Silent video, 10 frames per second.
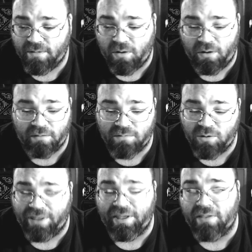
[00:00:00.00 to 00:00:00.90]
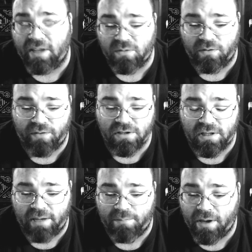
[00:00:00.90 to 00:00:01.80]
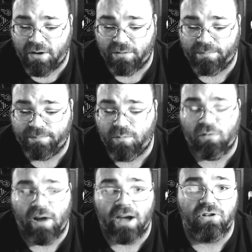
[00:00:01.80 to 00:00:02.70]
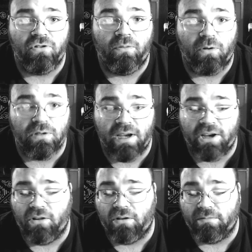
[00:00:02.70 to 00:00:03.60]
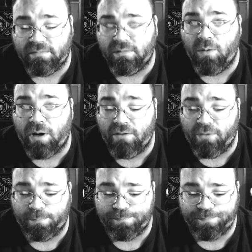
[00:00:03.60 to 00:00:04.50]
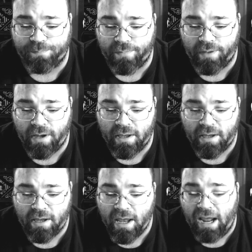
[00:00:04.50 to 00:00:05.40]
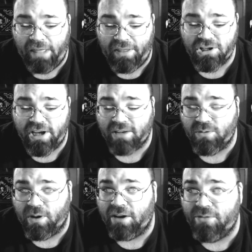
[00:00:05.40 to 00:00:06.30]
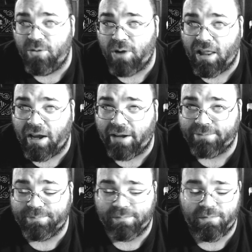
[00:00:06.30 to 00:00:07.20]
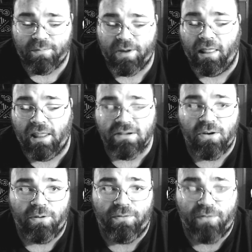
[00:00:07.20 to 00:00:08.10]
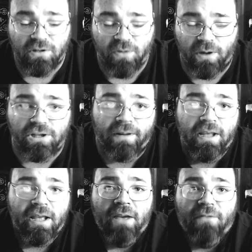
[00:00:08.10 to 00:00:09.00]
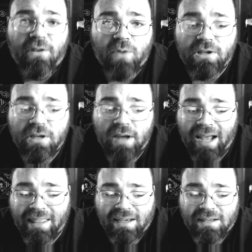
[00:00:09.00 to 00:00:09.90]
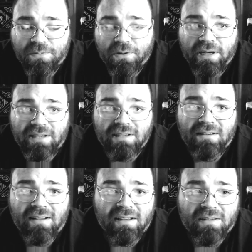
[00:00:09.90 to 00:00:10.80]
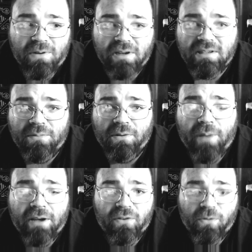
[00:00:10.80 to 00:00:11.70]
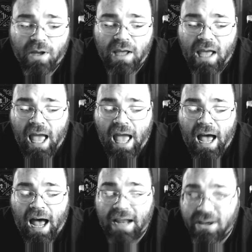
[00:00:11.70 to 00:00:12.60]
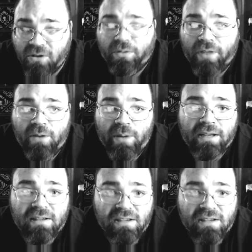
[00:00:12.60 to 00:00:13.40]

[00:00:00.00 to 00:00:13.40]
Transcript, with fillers: or do I think things will eventually get better, more rational, more secular, whatever? And then she asks what kind of food I like. Now, let's go with the first question. First question, I think, is pretty simple in my view. I don't think we can